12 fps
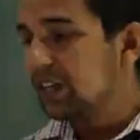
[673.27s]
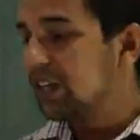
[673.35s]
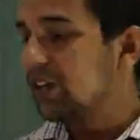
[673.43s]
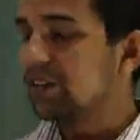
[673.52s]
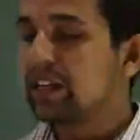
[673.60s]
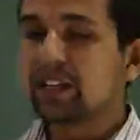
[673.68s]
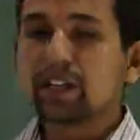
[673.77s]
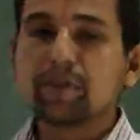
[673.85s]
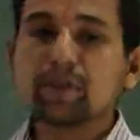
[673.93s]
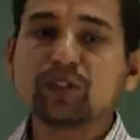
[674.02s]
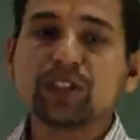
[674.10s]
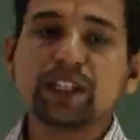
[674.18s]
Now, let's
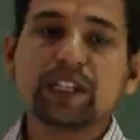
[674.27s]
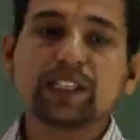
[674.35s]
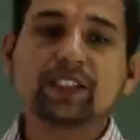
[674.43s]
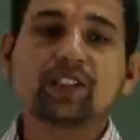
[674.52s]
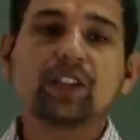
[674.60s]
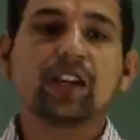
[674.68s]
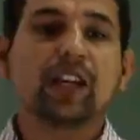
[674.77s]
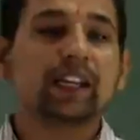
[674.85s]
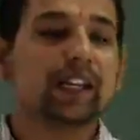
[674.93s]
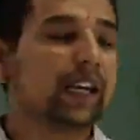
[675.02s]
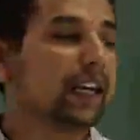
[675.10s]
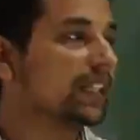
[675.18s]
come to the next
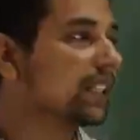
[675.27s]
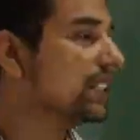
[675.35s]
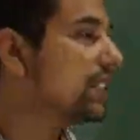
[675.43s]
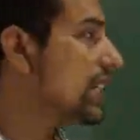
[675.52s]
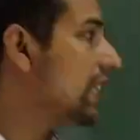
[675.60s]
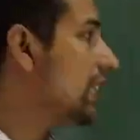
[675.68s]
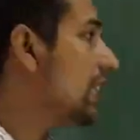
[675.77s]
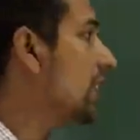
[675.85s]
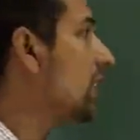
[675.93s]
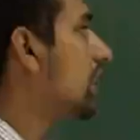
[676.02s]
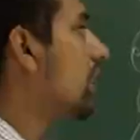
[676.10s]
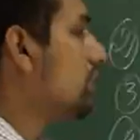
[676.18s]
area, that is the
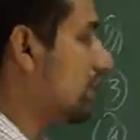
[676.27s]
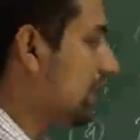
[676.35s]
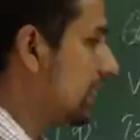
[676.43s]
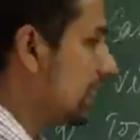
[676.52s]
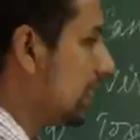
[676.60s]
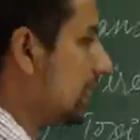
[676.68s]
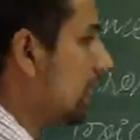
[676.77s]
genetic counseling.